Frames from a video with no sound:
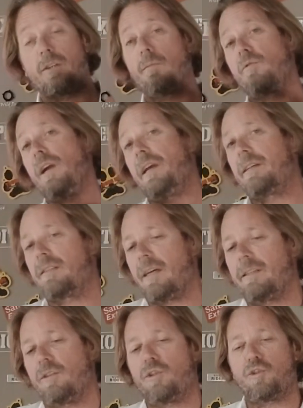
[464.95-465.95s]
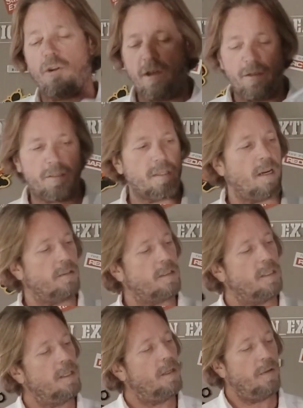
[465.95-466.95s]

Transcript: So I'm really excited to try this out.